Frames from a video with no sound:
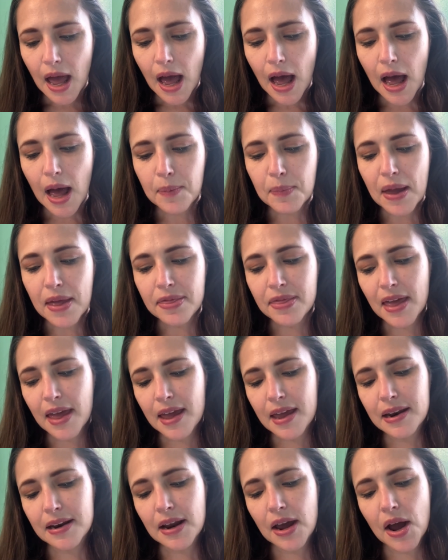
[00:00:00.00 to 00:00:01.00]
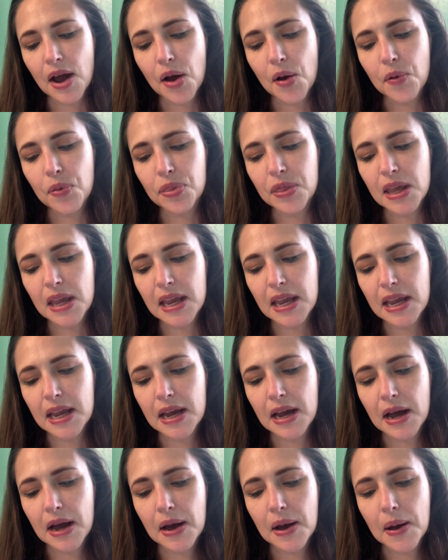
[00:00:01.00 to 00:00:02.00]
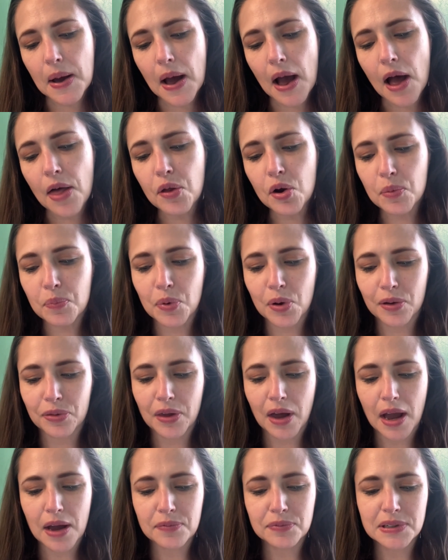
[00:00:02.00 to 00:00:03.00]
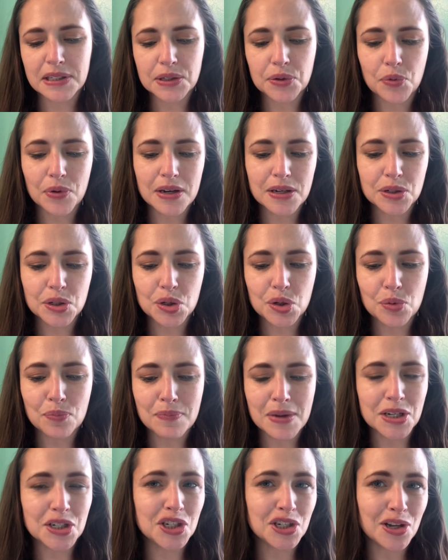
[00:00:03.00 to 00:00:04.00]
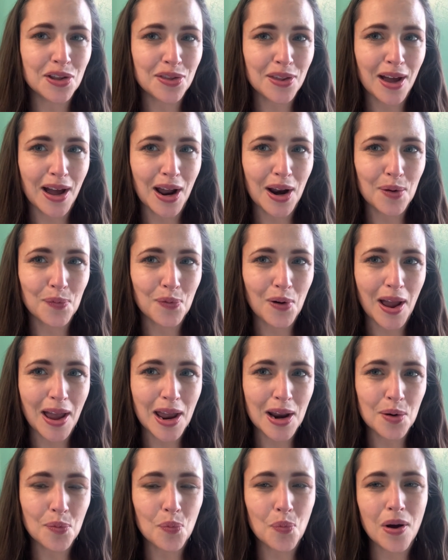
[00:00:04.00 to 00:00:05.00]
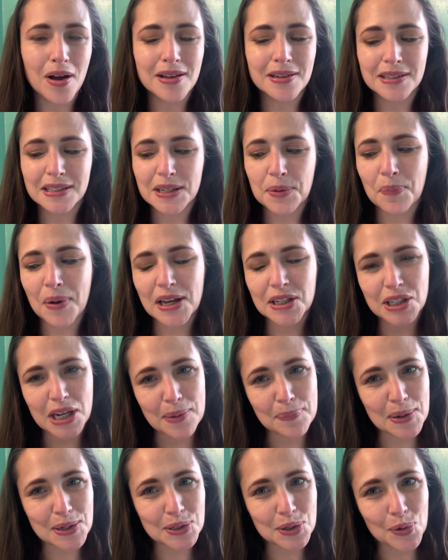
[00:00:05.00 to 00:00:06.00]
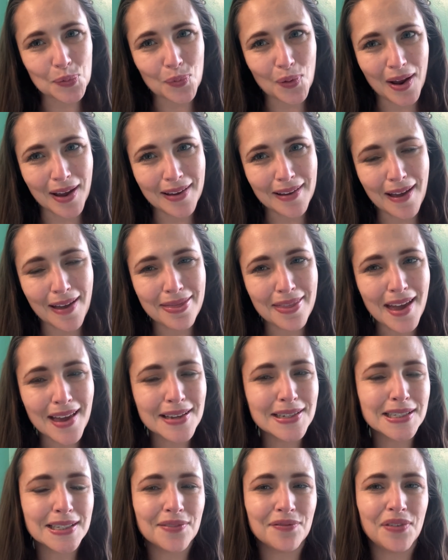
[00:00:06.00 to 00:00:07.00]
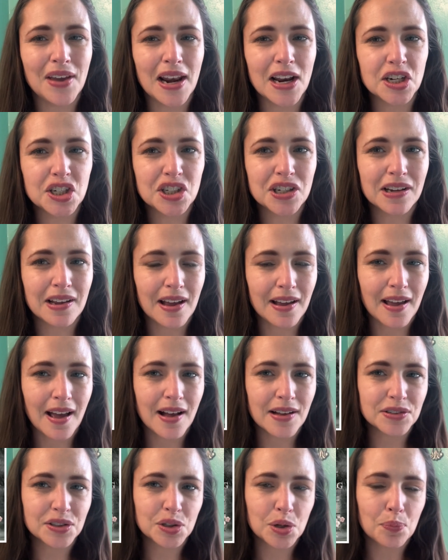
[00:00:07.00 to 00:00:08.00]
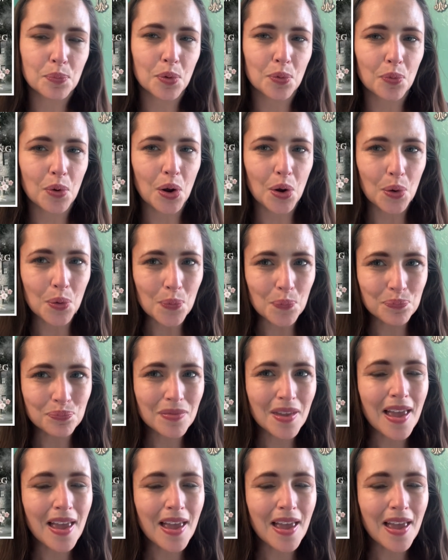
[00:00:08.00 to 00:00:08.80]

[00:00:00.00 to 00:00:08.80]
And then the other book that I was going to mention that I read was by Jaime Jo Wright, and that is The Vanishing at Castle Moureau.